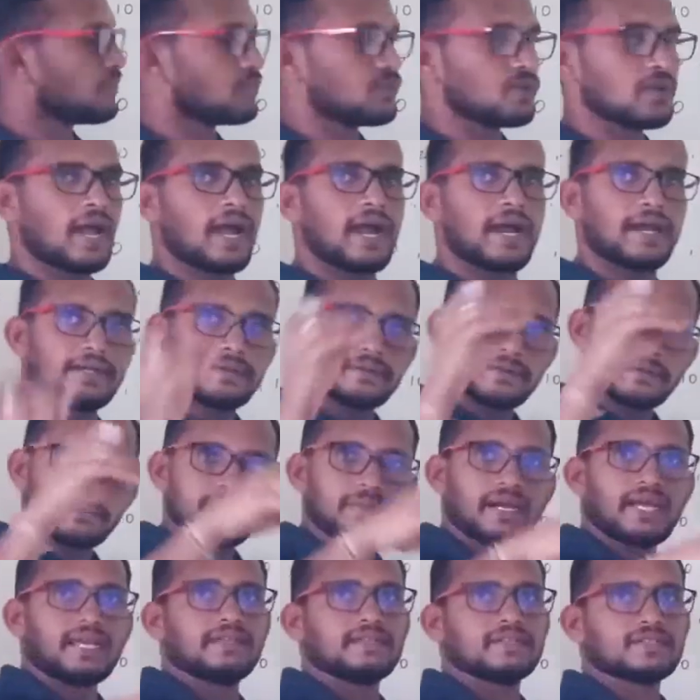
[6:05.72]
if you add
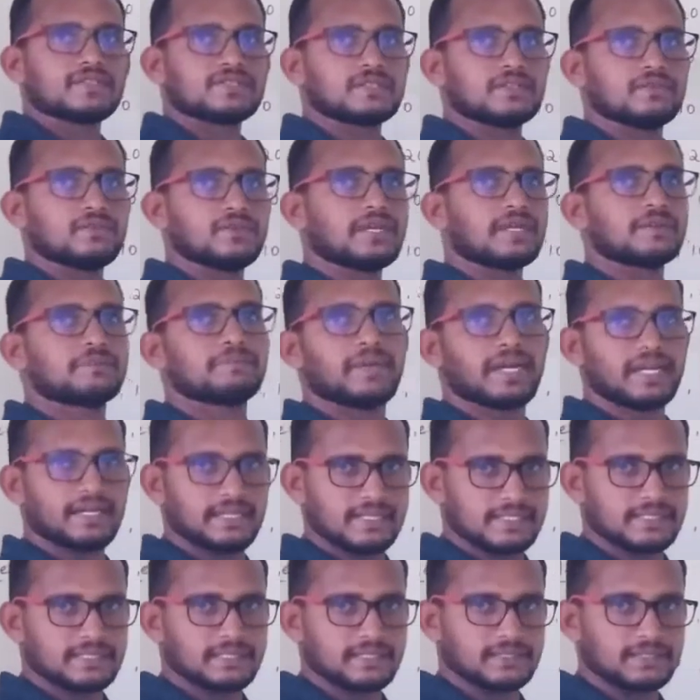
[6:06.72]
minus 10, you will get
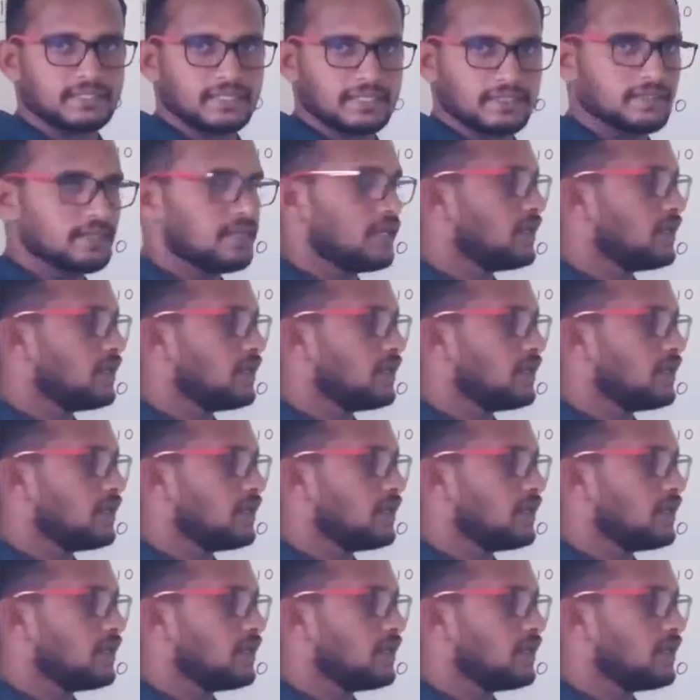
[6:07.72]
minus 30.